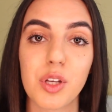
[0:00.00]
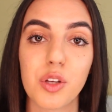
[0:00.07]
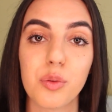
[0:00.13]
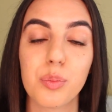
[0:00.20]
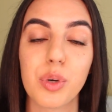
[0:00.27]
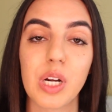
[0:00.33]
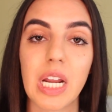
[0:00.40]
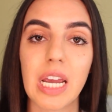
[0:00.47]
you
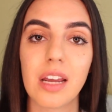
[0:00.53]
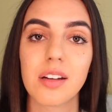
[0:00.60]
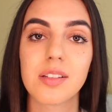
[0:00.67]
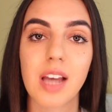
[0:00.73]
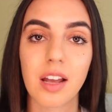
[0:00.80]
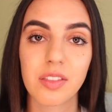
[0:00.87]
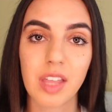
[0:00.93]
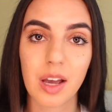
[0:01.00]
putting
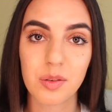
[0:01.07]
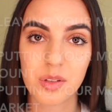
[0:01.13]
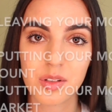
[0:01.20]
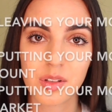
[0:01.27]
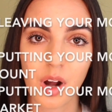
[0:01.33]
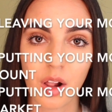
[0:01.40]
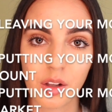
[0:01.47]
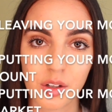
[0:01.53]

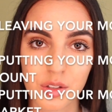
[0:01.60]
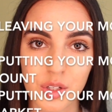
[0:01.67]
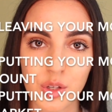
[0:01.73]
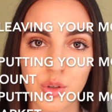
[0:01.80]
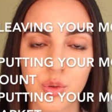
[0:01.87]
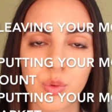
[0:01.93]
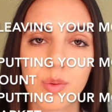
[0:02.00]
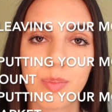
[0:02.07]
$10,000
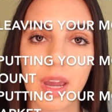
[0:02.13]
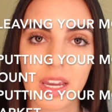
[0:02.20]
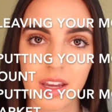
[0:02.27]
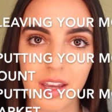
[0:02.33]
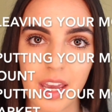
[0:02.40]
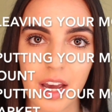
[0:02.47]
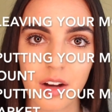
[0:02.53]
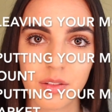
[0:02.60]
into a bank
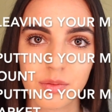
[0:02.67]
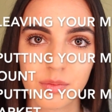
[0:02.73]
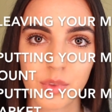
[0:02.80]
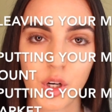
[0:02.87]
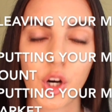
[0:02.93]
account,